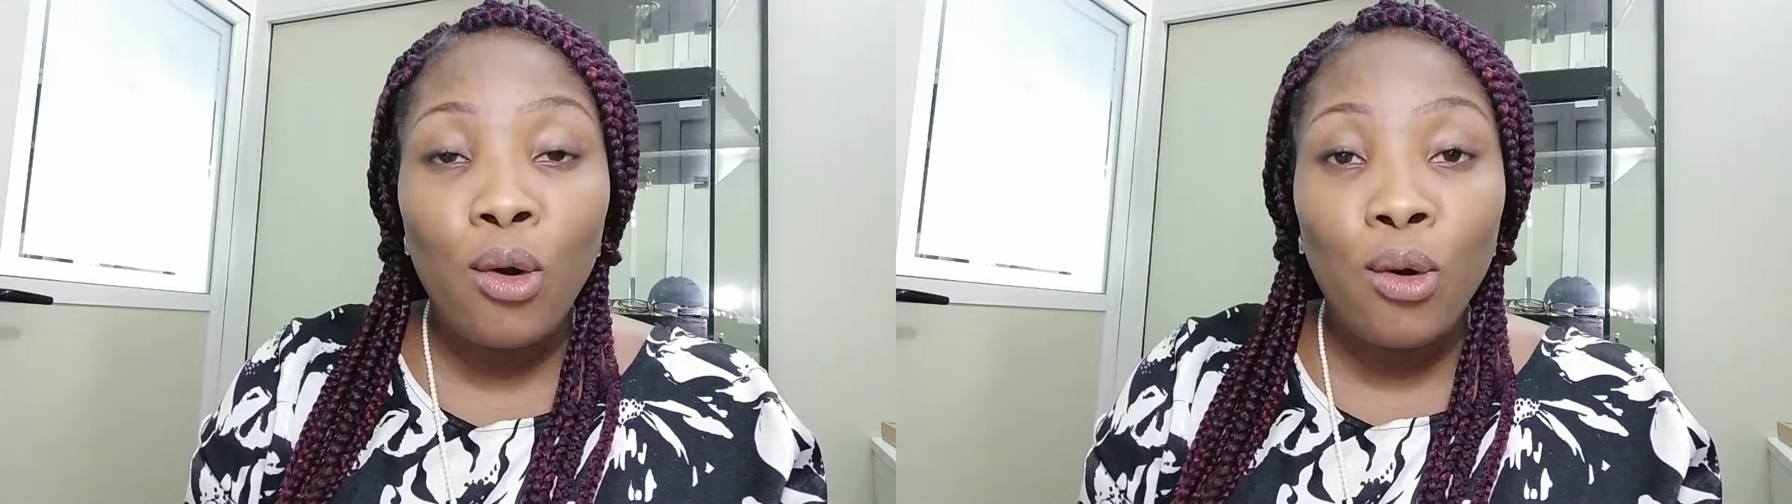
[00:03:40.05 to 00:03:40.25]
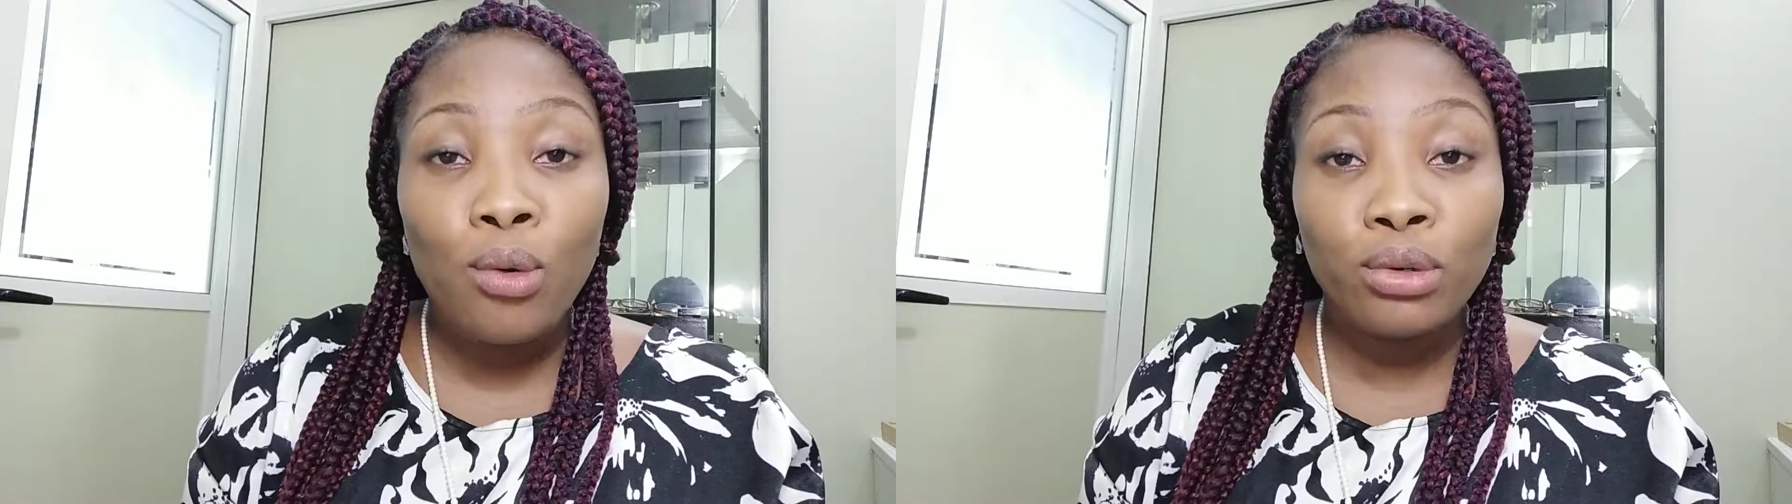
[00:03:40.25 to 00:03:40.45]

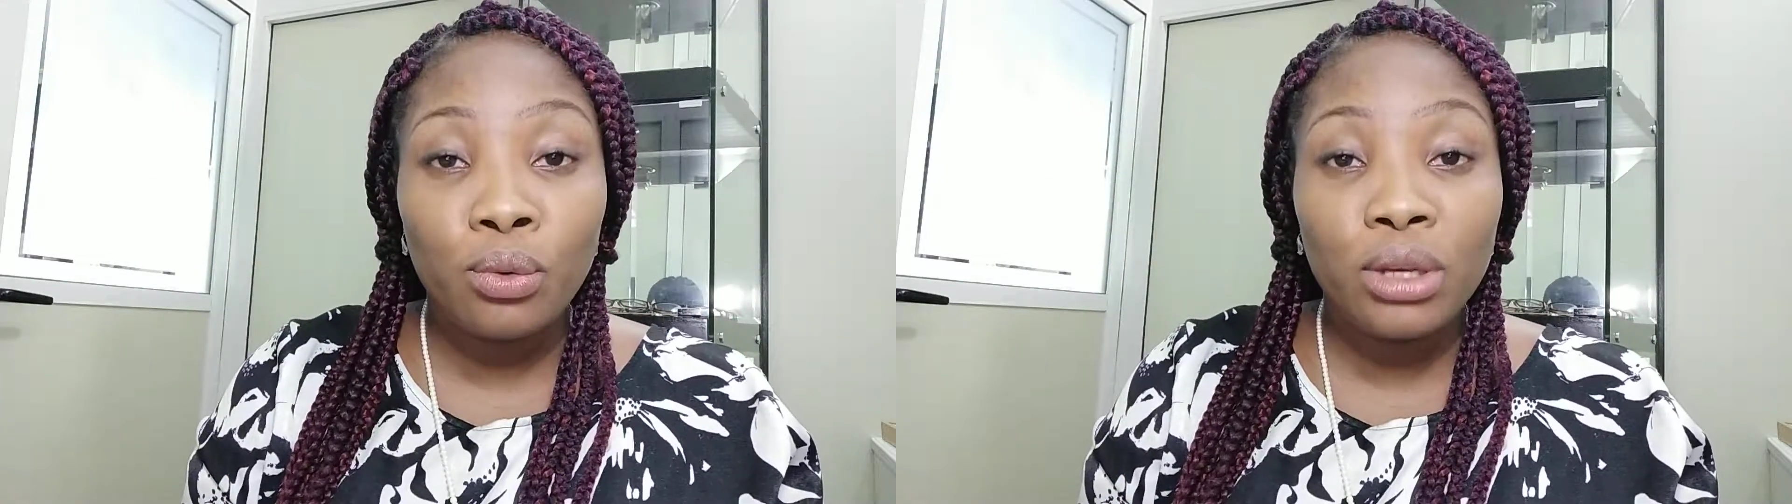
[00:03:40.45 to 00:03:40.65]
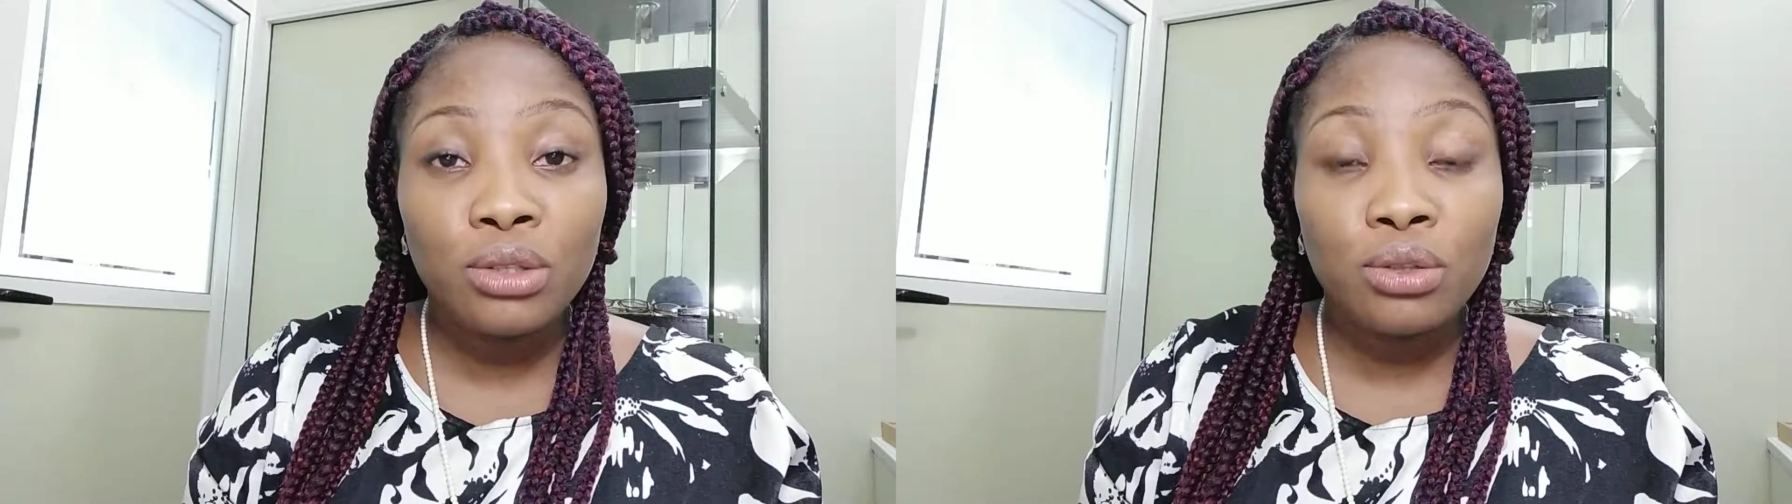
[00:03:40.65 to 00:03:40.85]
all your
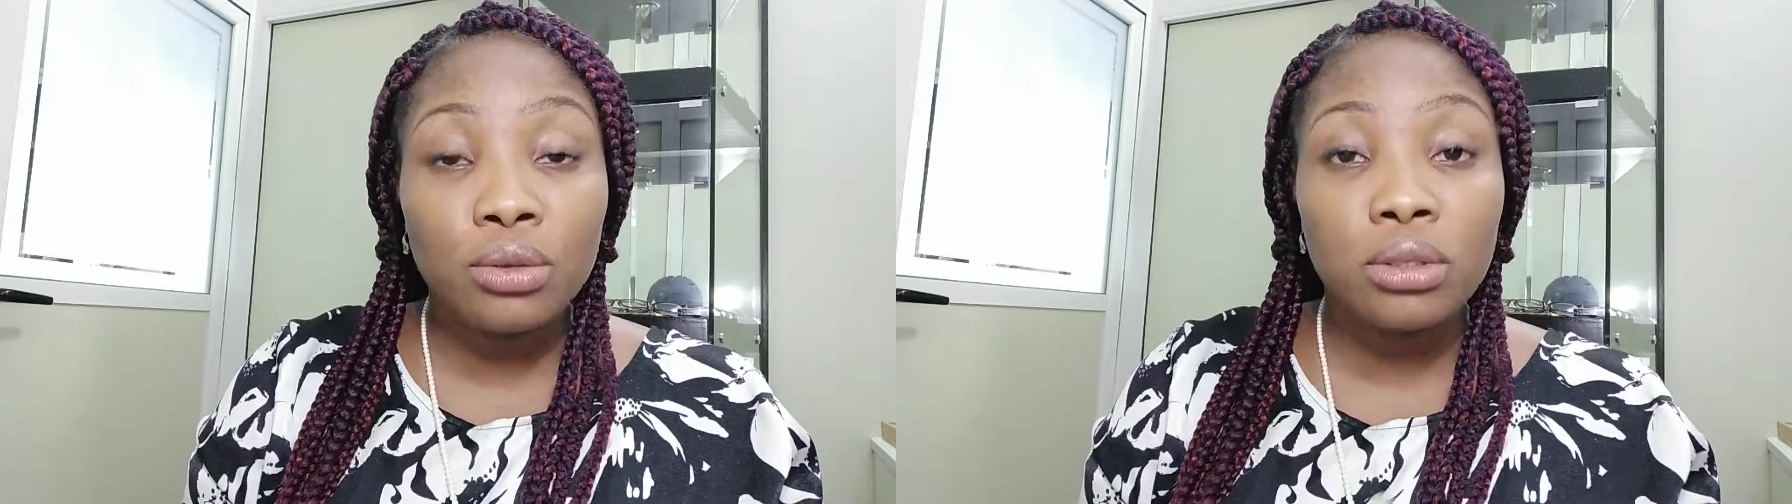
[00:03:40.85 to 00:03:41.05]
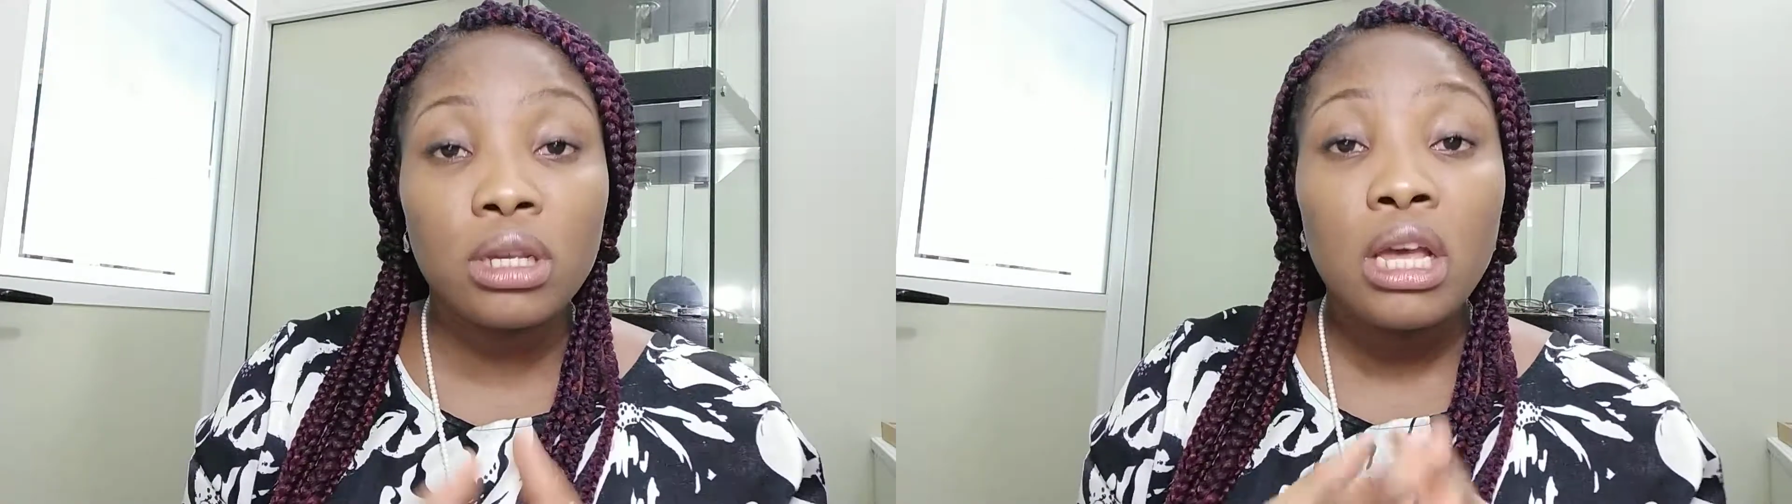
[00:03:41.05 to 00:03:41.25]

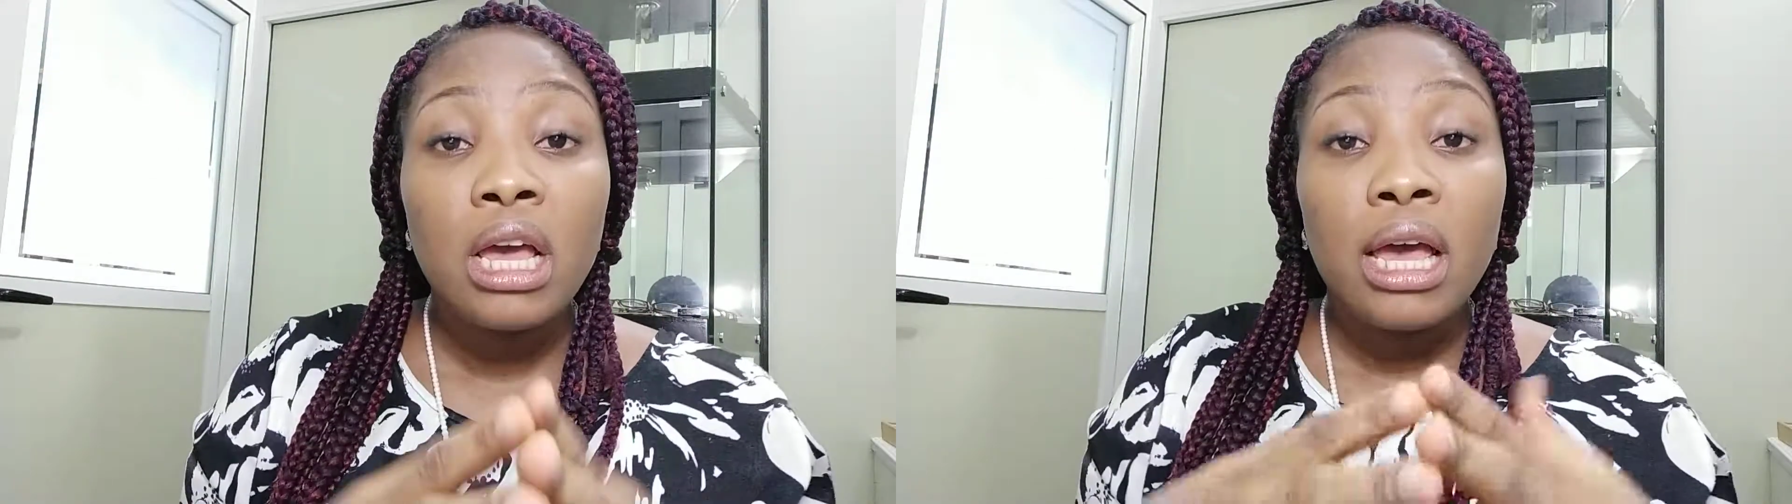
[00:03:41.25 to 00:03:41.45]
questions